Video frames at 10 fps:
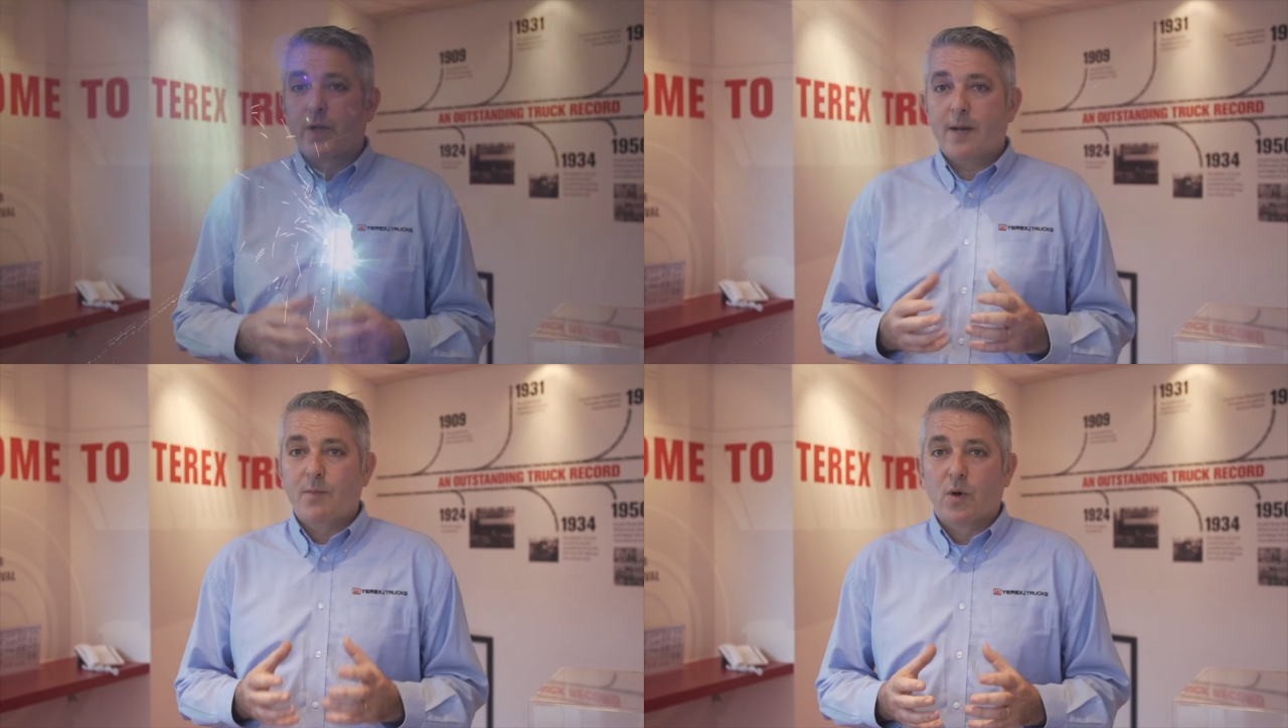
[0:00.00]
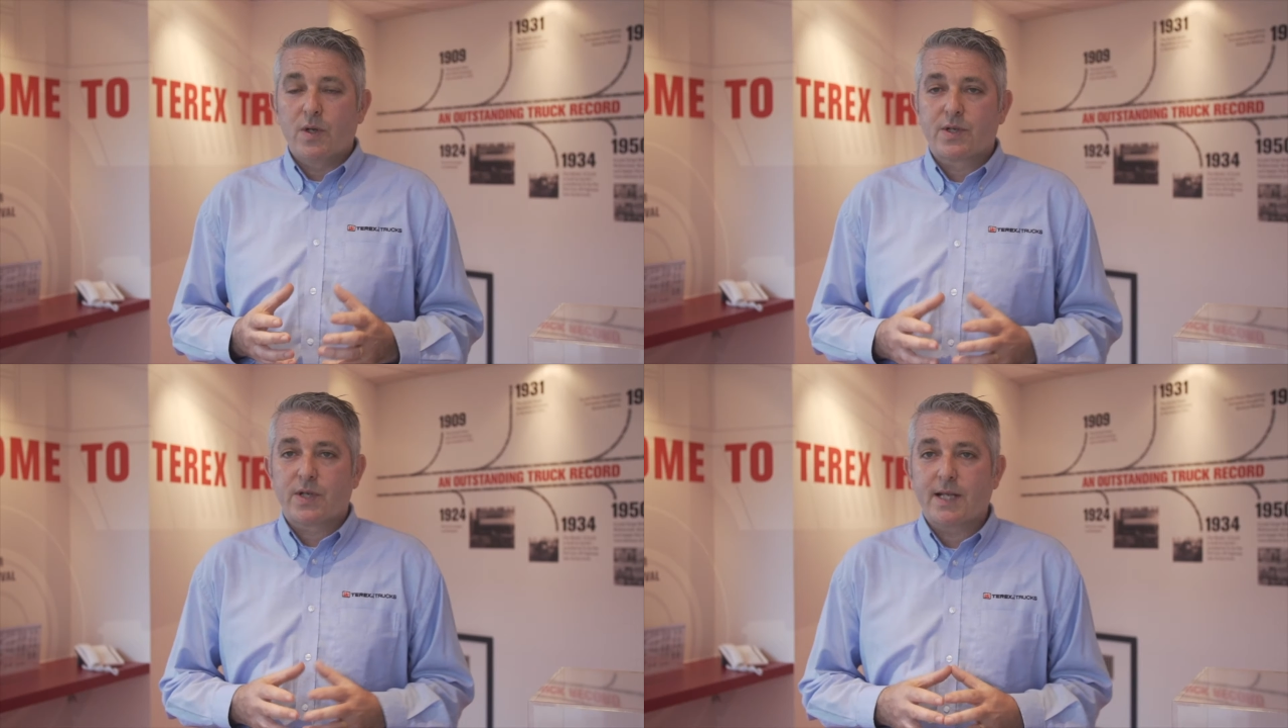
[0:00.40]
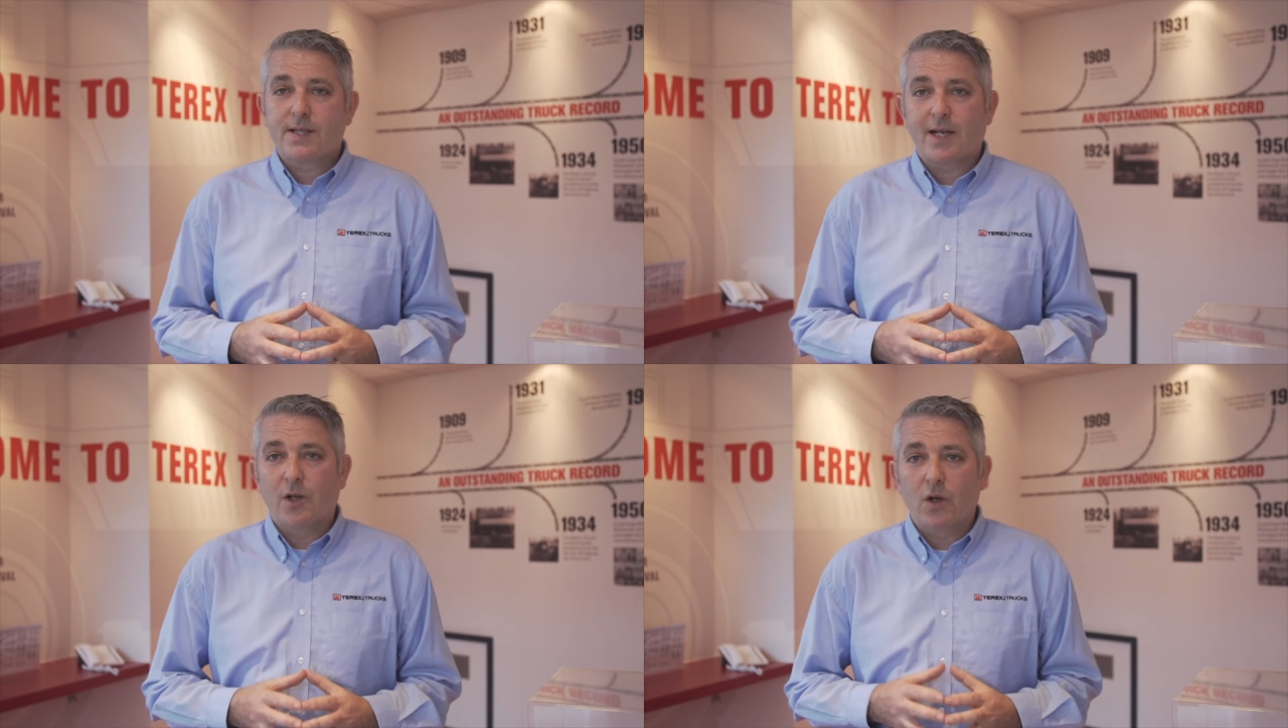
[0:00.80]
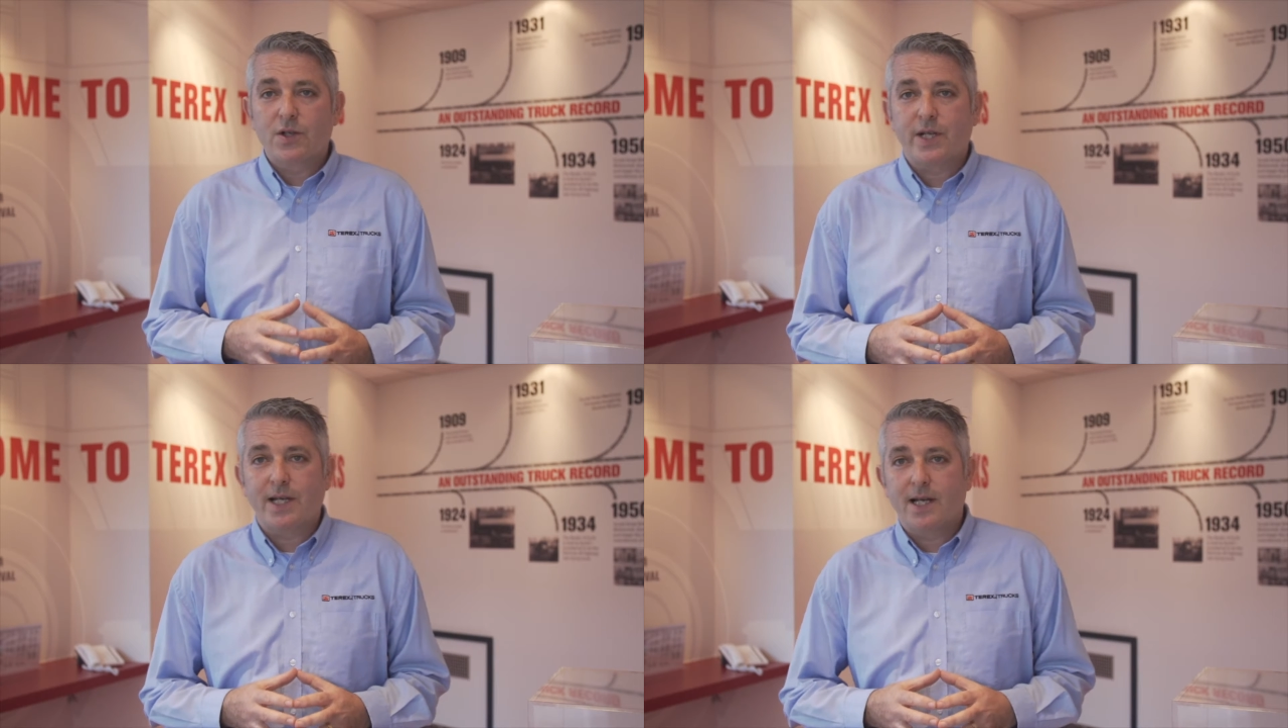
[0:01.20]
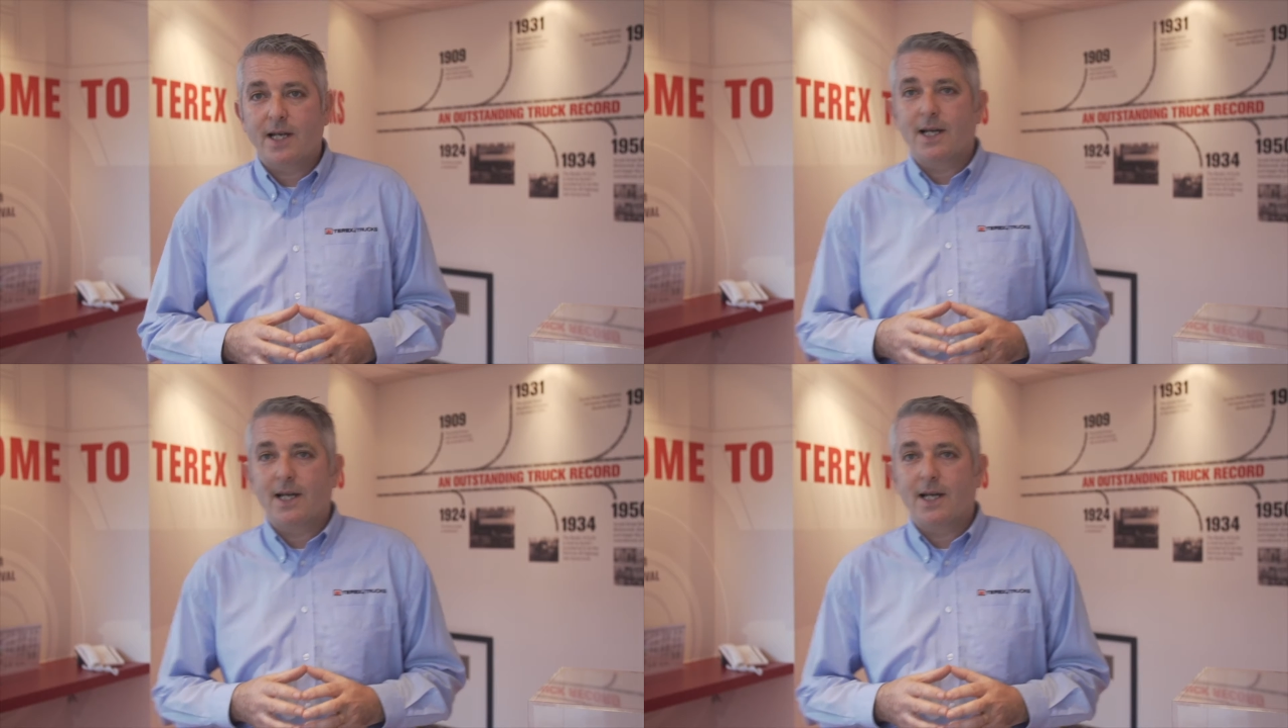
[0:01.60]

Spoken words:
the enModus technology